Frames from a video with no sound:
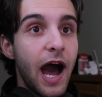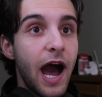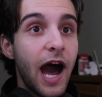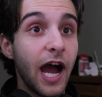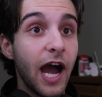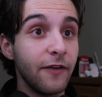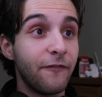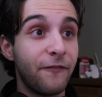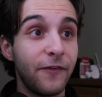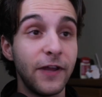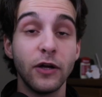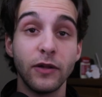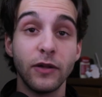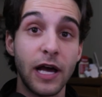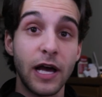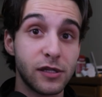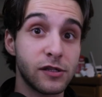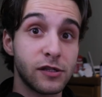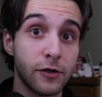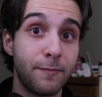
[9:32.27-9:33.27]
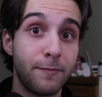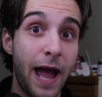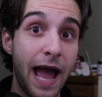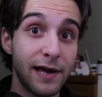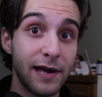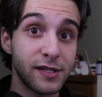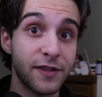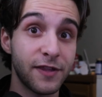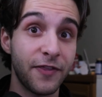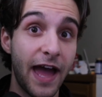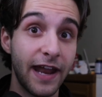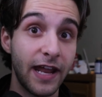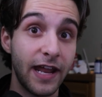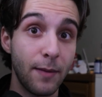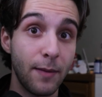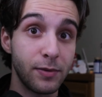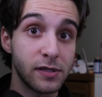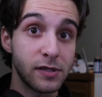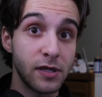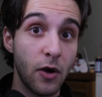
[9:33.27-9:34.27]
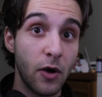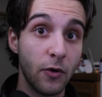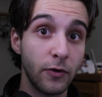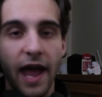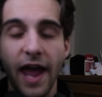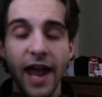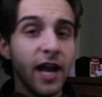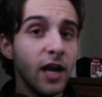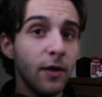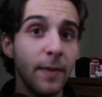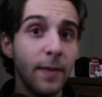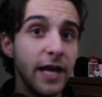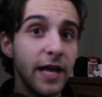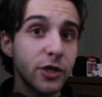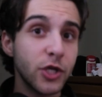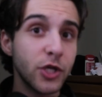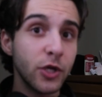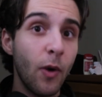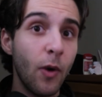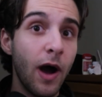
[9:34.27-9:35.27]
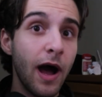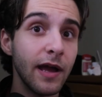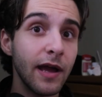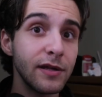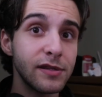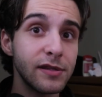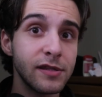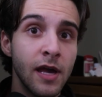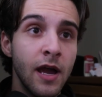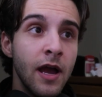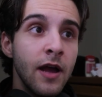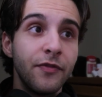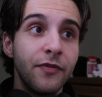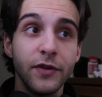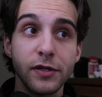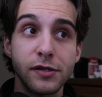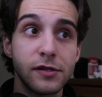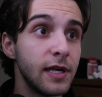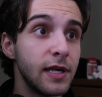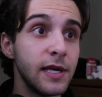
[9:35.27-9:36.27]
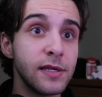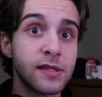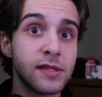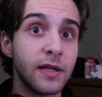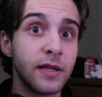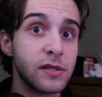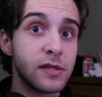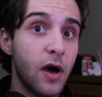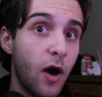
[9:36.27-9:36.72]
I feel, has surpassed that episode. Animation-wise, this season is